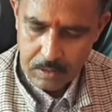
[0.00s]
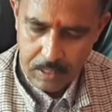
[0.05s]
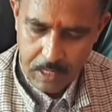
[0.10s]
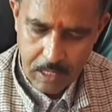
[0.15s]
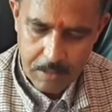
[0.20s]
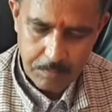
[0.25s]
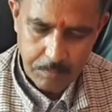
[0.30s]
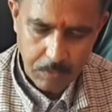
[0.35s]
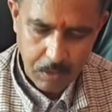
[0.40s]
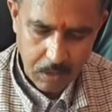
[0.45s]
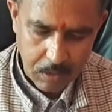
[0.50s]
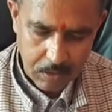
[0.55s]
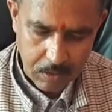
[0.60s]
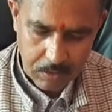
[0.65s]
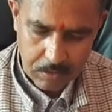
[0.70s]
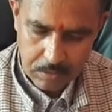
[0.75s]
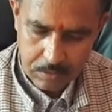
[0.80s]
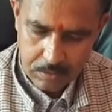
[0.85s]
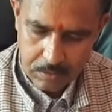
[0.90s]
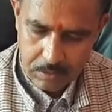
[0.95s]
F
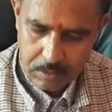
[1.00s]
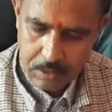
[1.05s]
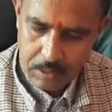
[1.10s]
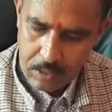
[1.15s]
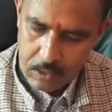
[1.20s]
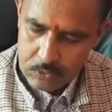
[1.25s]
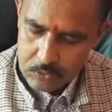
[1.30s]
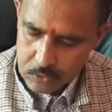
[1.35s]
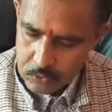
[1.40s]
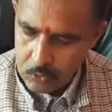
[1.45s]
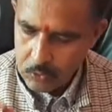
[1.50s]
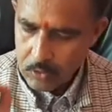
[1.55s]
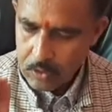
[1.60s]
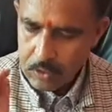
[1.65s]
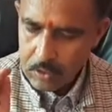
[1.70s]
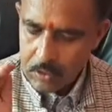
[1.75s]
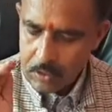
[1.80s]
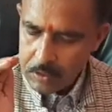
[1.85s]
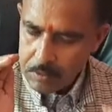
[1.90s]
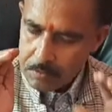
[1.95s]
block.
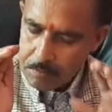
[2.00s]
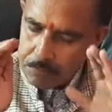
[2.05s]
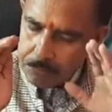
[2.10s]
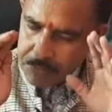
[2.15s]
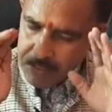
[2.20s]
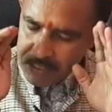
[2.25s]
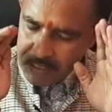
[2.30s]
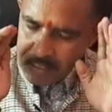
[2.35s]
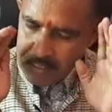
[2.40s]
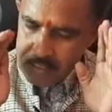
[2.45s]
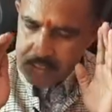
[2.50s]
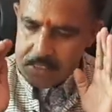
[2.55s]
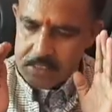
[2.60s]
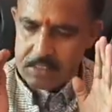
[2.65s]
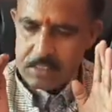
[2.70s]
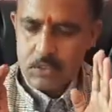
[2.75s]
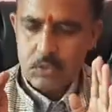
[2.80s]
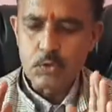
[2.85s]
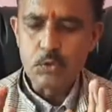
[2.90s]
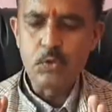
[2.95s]
So very
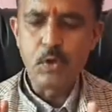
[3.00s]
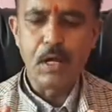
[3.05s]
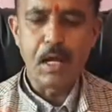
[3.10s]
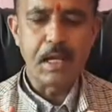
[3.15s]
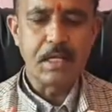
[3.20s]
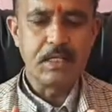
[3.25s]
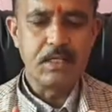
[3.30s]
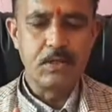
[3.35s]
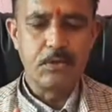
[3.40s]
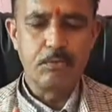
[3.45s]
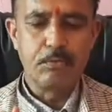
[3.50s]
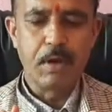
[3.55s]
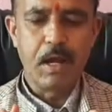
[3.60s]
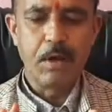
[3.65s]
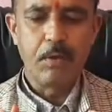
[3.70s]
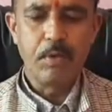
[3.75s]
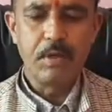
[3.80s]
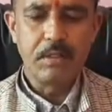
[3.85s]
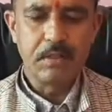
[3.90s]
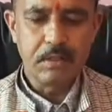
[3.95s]
easy to
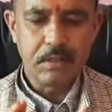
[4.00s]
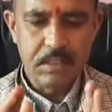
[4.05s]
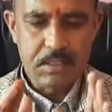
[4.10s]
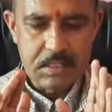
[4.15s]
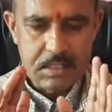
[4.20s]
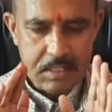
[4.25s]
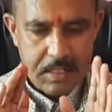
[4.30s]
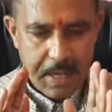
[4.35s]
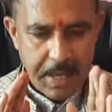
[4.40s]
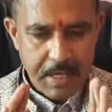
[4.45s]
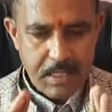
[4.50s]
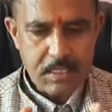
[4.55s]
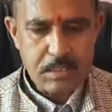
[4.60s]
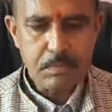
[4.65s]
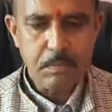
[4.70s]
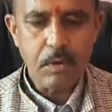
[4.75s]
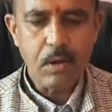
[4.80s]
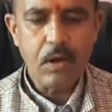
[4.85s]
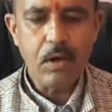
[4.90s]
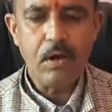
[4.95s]
identify whether this is
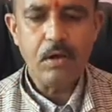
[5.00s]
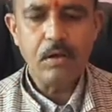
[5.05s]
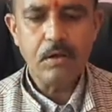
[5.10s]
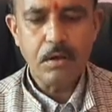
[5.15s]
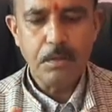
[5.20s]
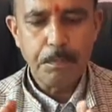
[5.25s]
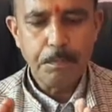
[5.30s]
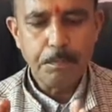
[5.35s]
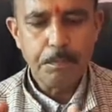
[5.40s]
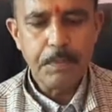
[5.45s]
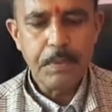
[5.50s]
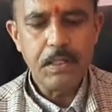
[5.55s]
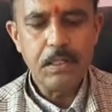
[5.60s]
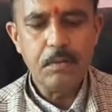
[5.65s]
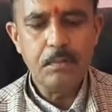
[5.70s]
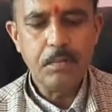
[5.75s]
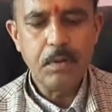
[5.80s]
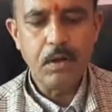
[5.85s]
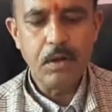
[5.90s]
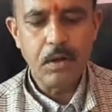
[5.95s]
S block,
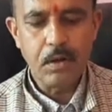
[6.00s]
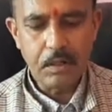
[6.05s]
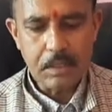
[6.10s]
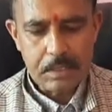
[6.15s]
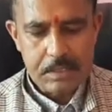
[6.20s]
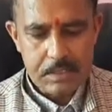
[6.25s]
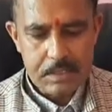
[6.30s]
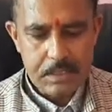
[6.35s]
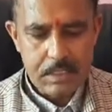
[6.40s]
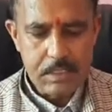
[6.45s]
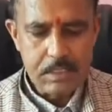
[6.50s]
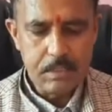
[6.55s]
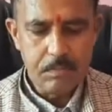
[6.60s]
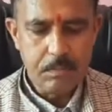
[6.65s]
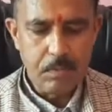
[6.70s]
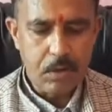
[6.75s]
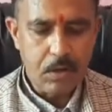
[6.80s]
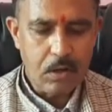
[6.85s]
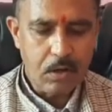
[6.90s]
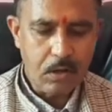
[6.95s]
P block, D
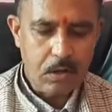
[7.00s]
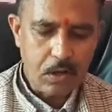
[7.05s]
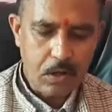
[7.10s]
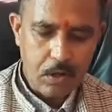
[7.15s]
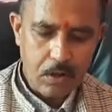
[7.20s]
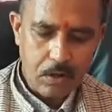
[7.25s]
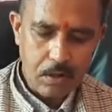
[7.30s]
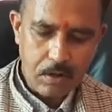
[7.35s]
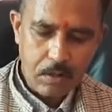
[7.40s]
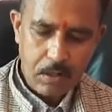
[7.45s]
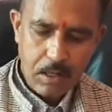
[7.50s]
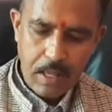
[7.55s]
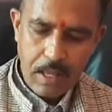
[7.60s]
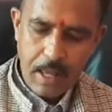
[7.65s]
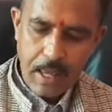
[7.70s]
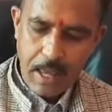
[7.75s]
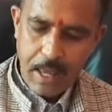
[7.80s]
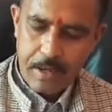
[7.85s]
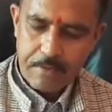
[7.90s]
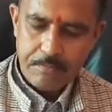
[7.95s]
block or
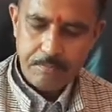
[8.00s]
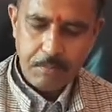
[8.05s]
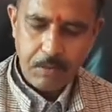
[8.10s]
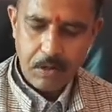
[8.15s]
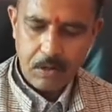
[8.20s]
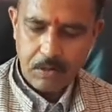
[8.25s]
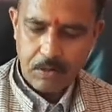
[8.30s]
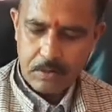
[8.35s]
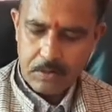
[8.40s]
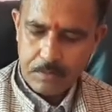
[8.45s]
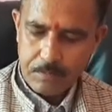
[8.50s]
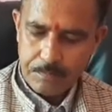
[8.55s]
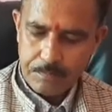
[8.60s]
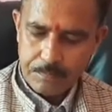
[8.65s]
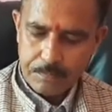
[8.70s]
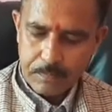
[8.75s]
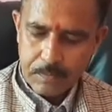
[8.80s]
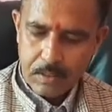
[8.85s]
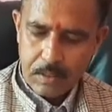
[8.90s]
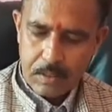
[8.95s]
F block.
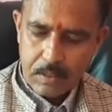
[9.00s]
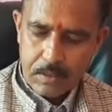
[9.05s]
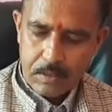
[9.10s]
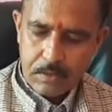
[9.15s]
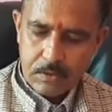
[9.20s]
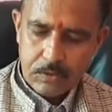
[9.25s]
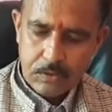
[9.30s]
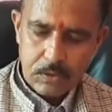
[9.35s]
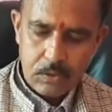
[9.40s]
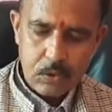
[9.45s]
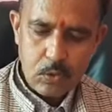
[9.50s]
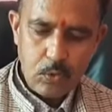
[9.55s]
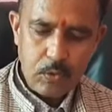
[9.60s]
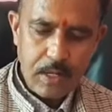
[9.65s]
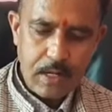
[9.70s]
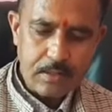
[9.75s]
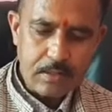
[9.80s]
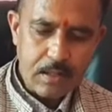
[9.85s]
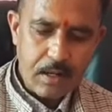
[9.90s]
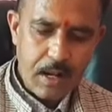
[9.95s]
Just look
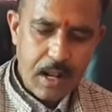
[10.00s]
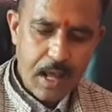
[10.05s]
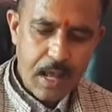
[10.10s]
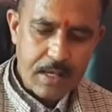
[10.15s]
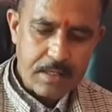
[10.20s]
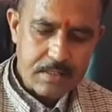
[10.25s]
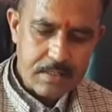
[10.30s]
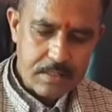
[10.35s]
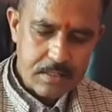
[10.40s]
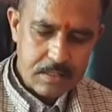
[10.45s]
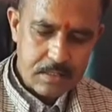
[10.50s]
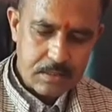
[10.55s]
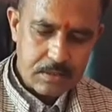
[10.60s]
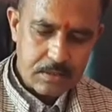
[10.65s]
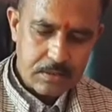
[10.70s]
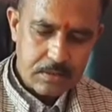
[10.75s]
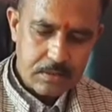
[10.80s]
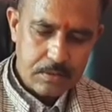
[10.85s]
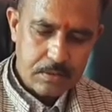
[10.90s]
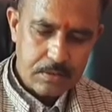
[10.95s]
at the last
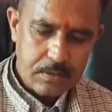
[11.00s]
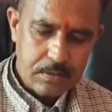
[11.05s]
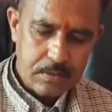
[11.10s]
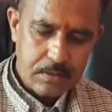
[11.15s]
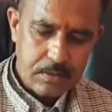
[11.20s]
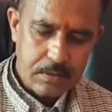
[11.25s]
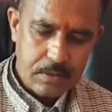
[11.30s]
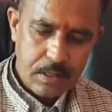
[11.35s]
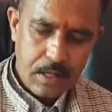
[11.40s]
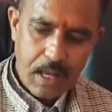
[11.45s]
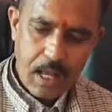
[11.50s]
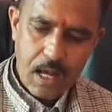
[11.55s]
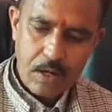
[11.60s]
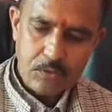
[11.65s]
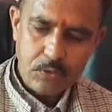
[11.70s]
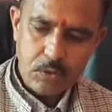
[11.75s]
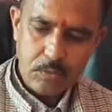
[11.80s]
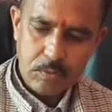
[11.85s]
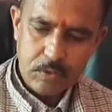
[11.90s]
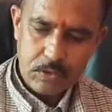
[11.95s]

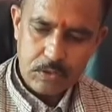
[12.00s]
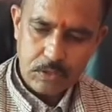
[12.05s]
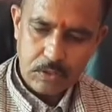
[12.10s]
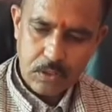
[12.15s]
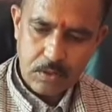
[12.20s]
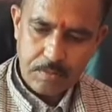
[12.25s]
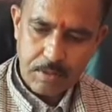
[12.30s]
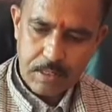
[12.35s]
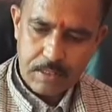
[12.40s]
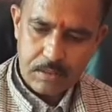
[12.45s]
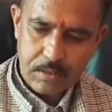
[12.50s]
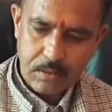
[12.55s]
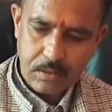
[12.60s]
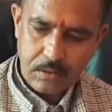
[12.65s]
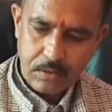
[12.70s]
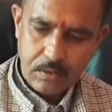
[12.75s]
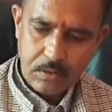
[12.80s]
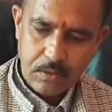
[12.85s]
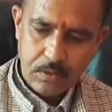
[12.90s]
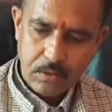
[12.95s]
outermost
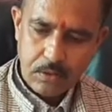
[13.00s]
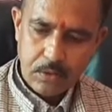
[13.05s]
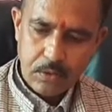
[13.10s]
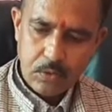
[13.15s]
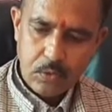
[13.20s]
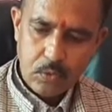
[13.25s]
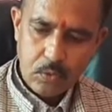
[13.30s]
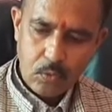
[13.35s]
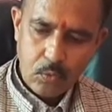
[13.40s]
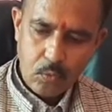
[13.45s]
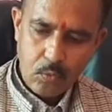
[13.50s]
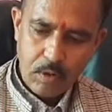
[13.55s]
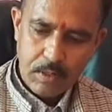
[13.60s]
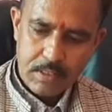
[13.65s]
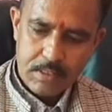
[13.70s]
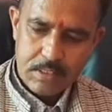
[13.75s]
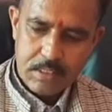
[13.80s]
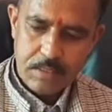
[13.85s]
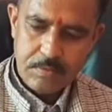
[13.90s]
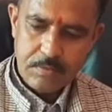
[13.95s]
orbital. What
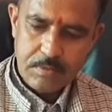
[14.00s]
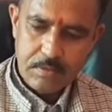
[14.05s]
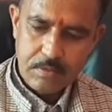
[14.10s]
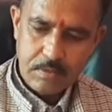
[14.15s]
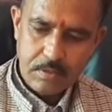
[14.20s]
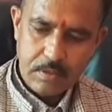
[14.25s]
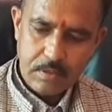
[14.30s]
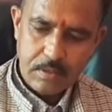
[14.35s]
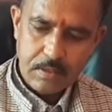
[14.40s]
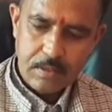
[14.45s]
is given?